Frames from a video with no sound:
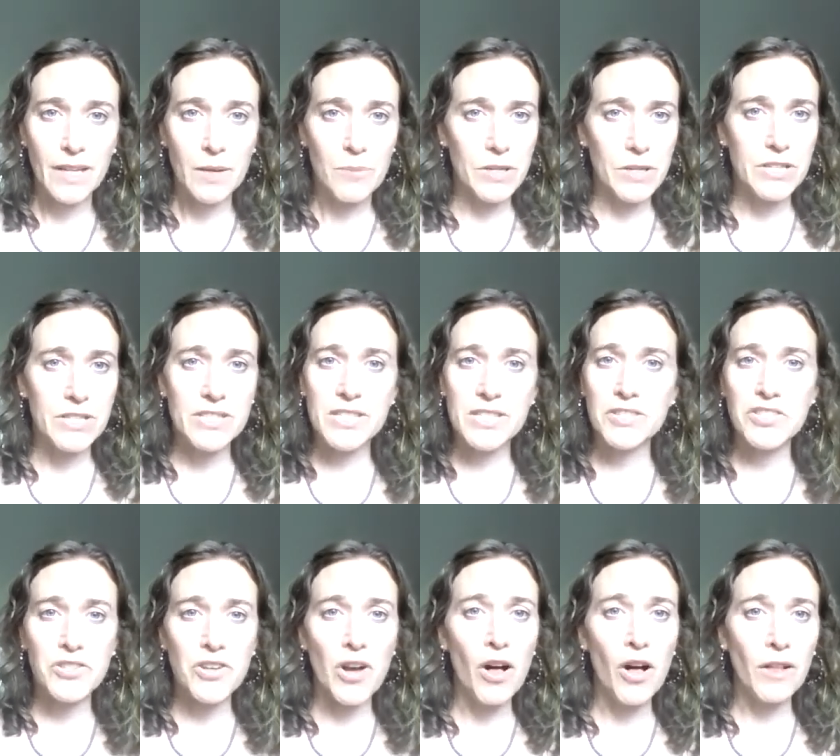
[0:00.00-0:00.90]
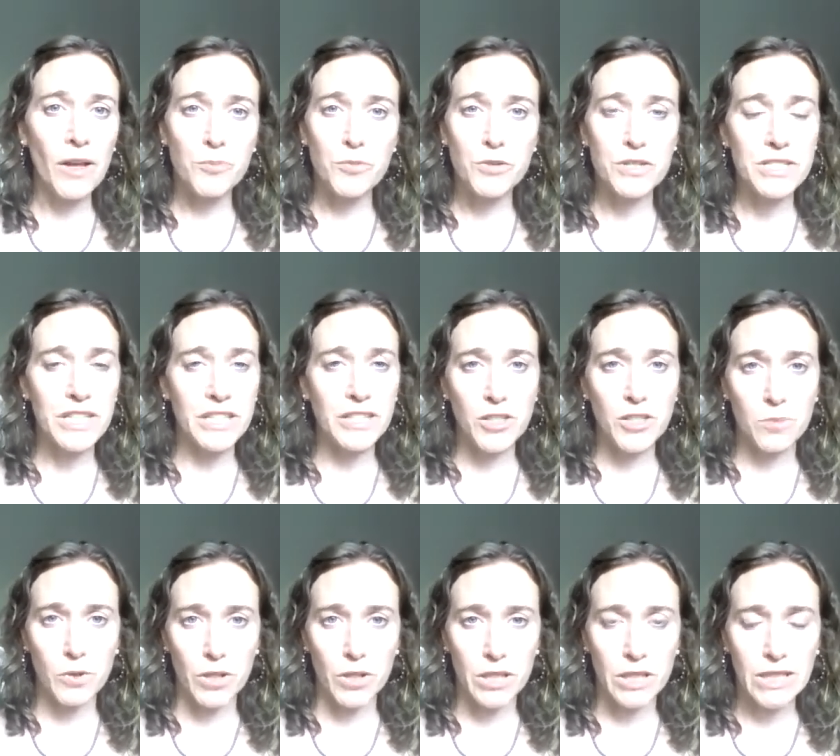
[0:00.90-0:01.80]
because this is all
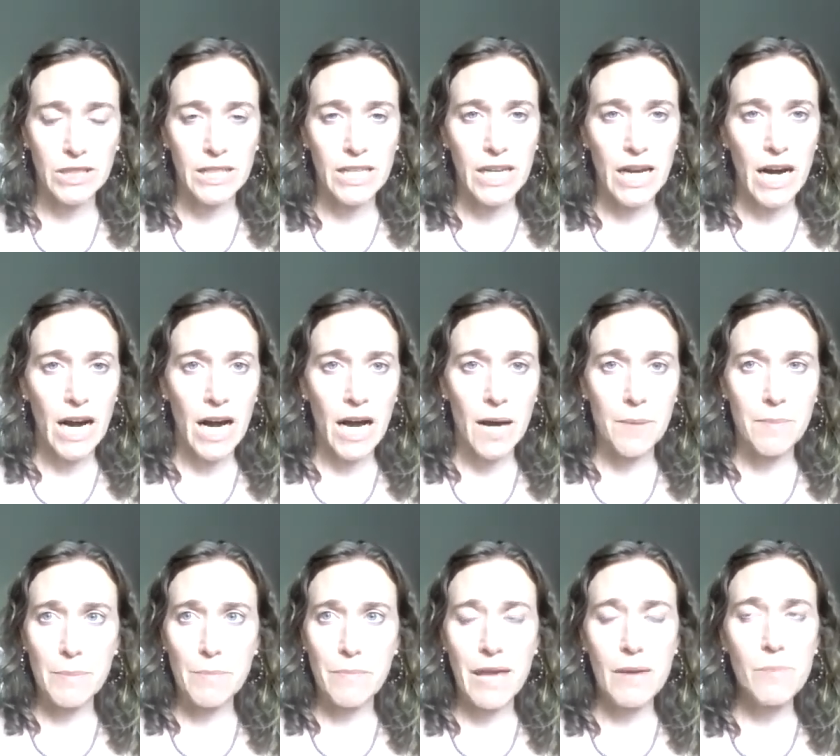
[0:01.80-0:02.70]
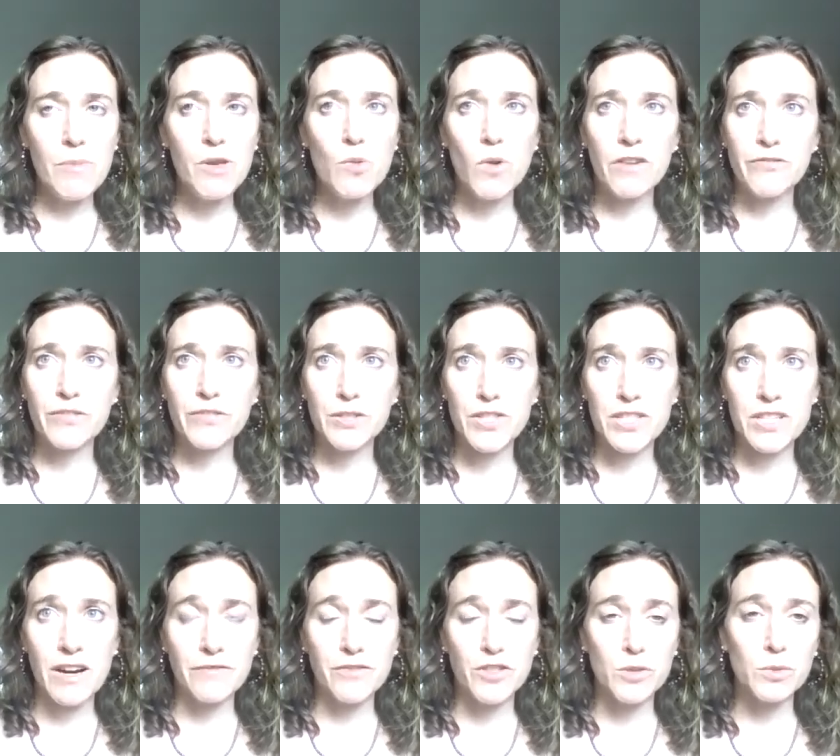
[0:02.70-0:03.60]
unpredictable. Maybe what feels
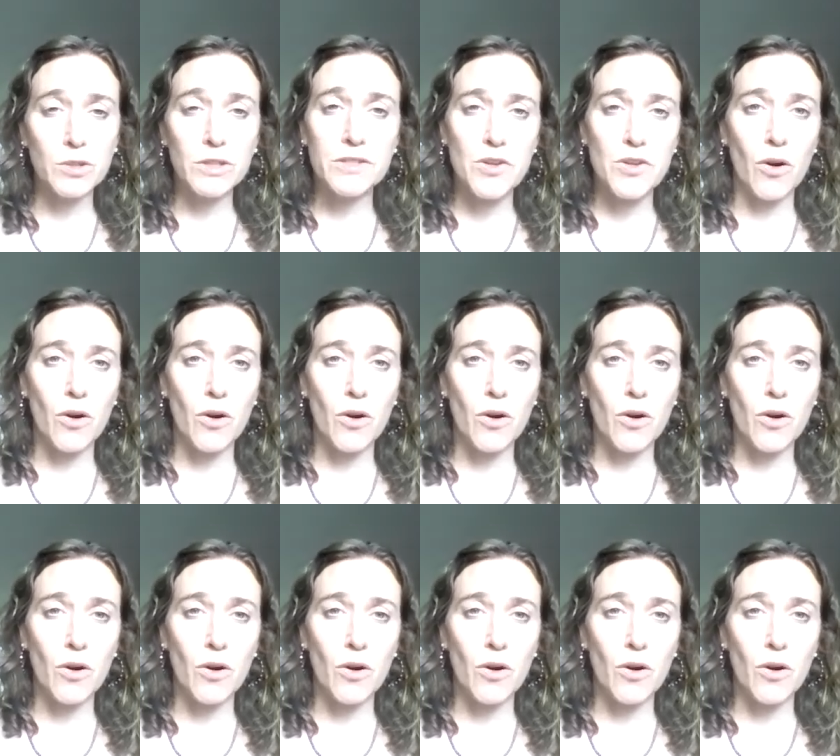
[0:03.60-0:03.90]
comfortable is